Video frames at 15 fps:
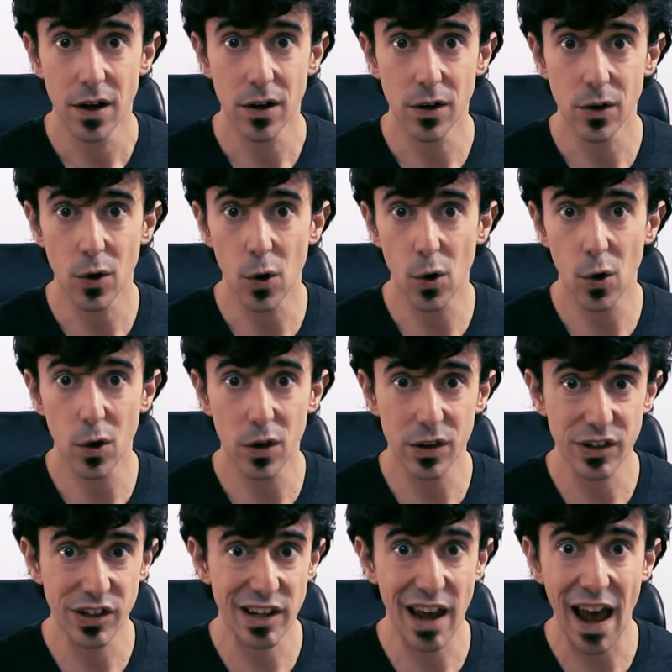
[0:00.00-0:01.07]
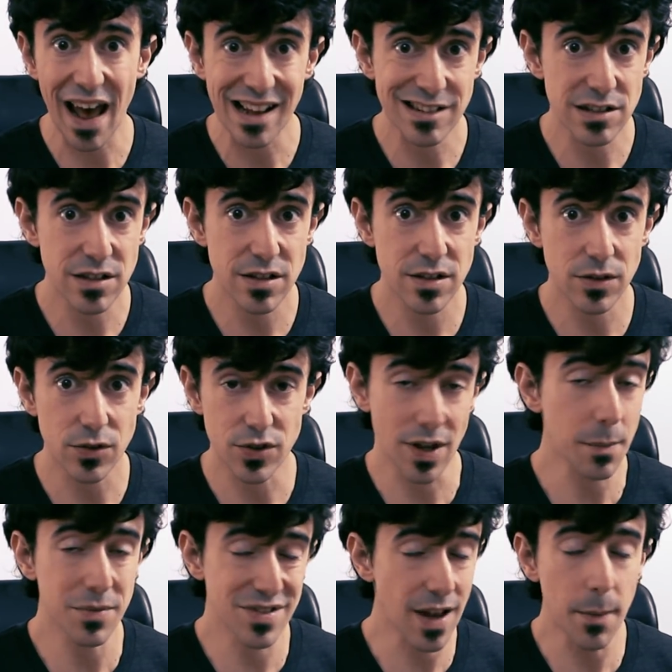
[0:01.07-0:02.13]
old yens or
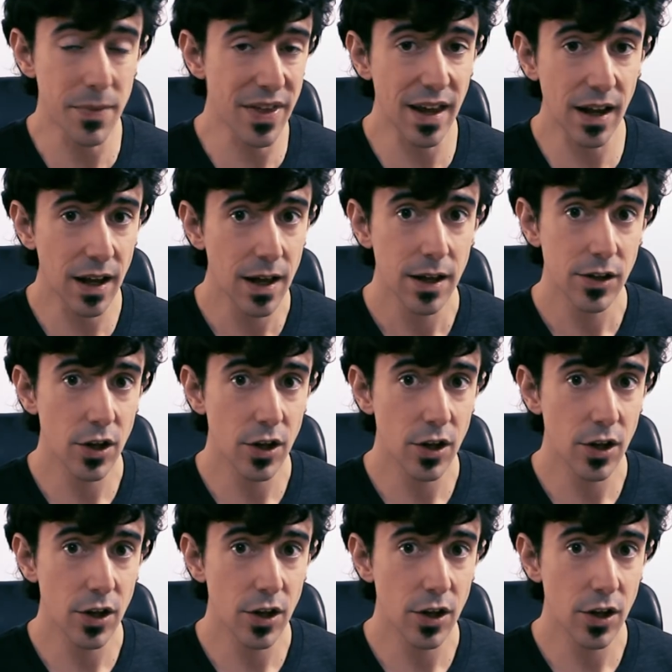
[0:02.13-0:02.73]
something,